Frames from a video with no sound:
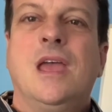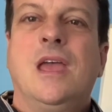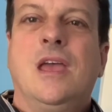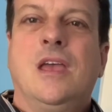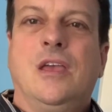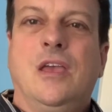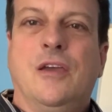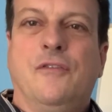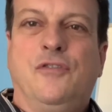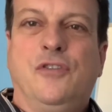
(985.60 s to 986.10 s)

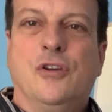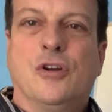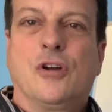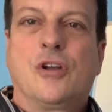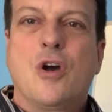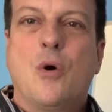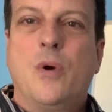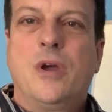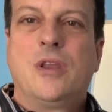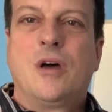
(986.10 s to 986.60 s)
If you're
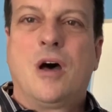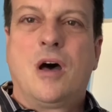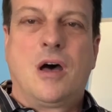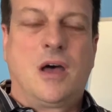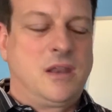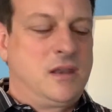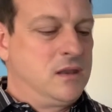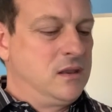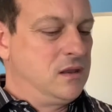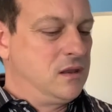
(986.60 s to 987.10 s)
going
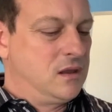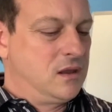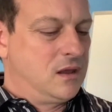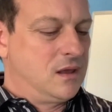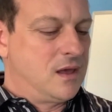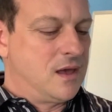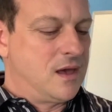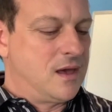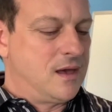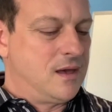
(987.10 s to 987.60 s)
on
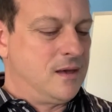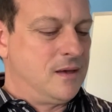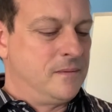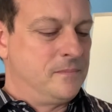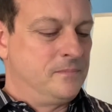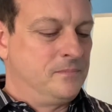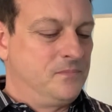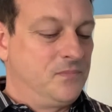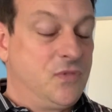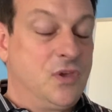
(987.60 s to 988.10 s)

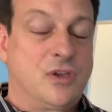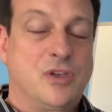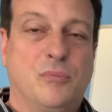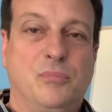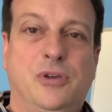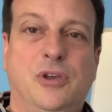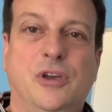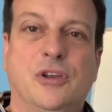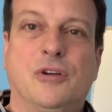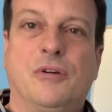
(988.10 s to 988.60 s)
um, the
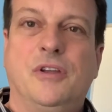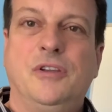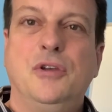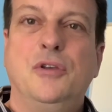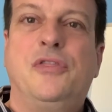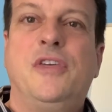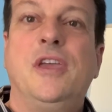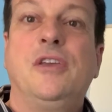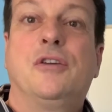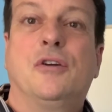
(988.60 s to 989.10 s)
computer and you
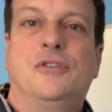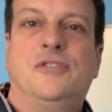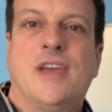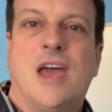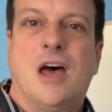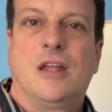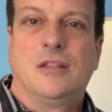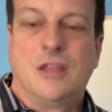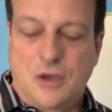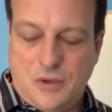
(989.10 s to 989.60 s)
think you're
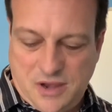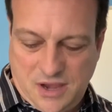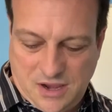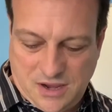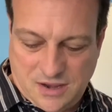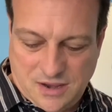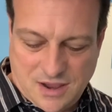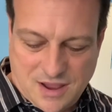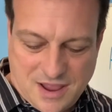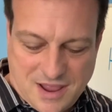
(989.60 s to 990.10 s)

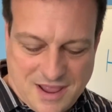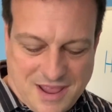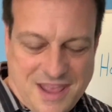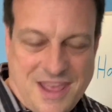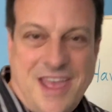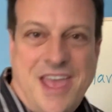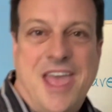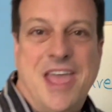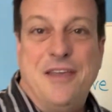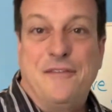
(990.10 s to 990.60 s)
downloading
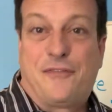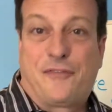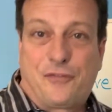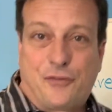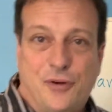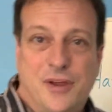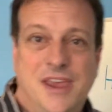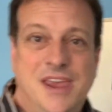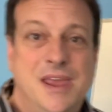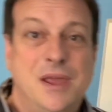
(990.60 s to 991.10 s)
a
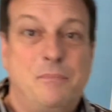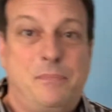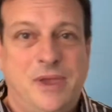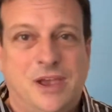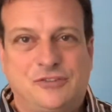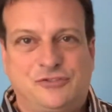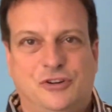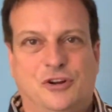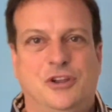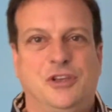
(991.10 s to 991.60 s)
free
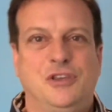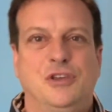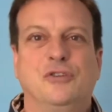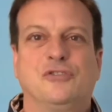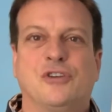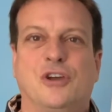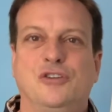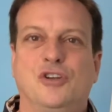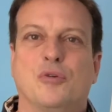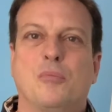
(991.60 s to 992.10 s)
picture to use
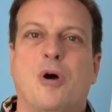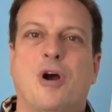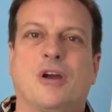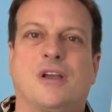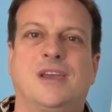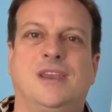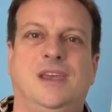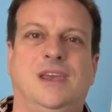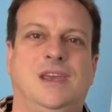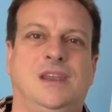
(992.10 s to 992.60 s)
on your
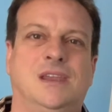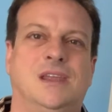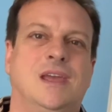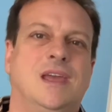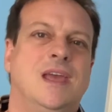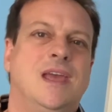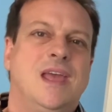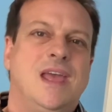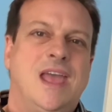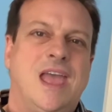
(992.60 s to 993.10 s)
marketing
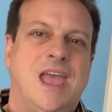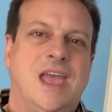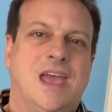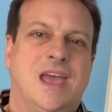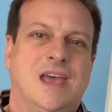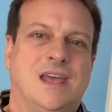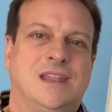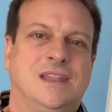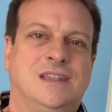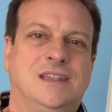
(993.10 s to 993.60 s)

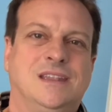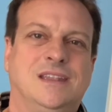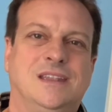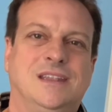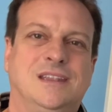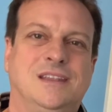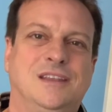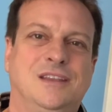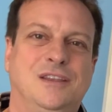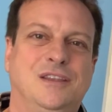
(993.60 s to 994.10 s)

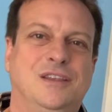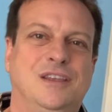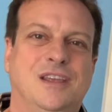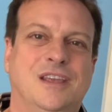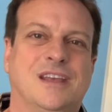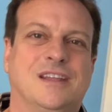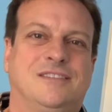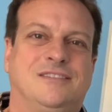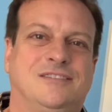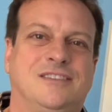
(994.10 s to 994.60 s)
and
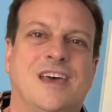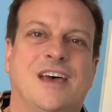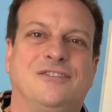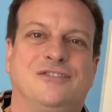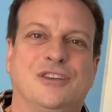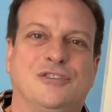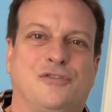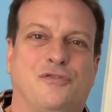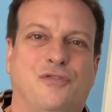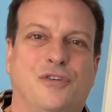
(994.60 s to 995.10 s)
it says
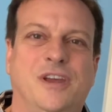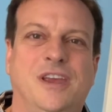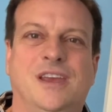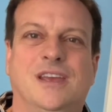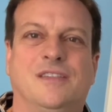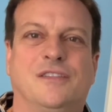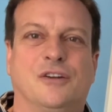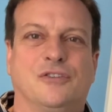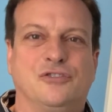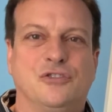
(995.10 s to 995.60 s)
it's free
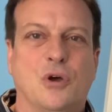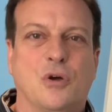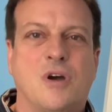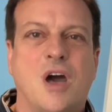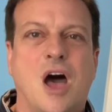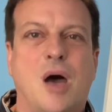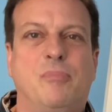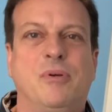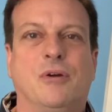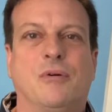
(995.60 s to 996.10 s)
and there's no
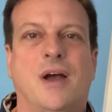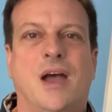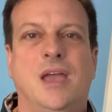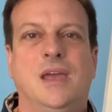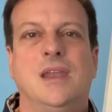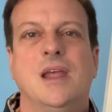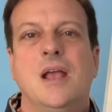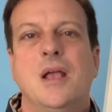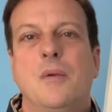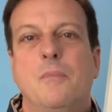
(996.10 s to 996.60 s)

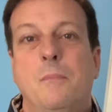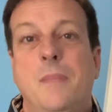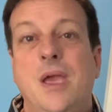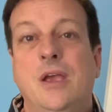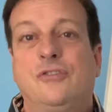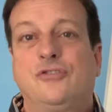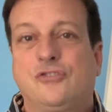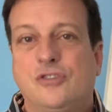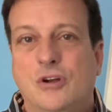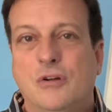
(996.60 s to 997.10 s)
copyright, make
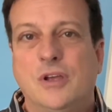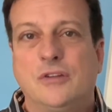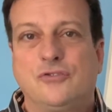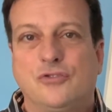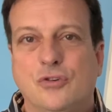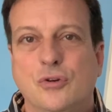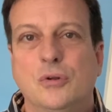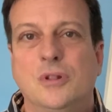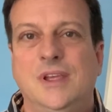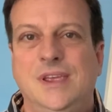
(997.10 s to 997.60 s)
sure it
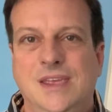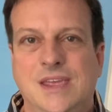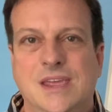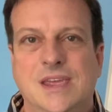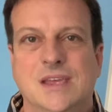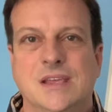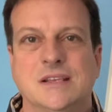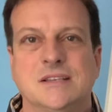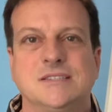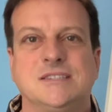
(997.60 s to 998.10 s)
truly
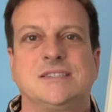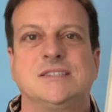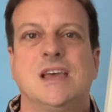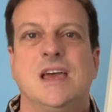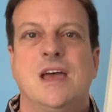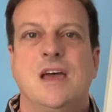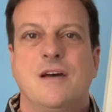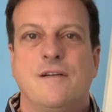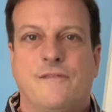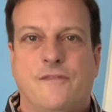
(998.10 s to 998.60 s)
is
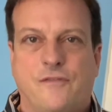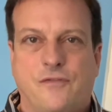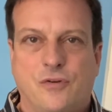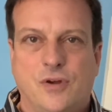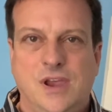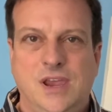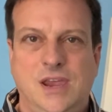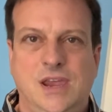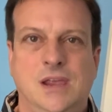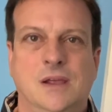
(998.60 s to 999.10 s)

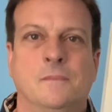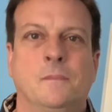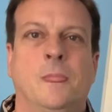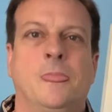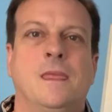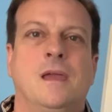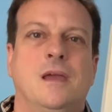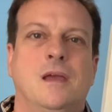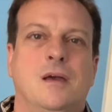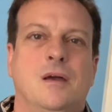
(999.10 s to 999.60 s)
free
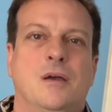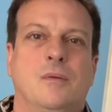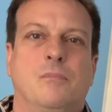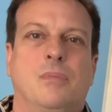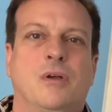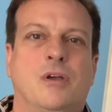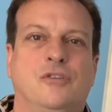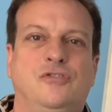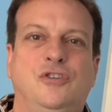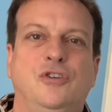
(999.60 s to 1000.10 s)

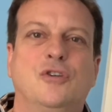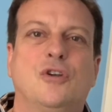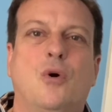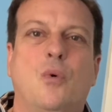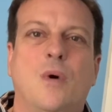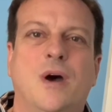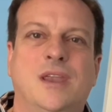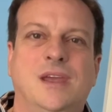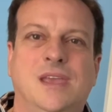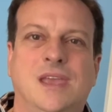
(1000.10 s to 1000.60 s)
because you don't
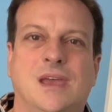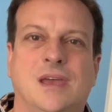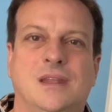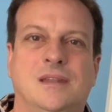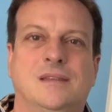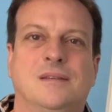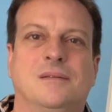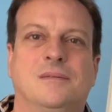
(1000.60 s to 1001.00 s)
want to get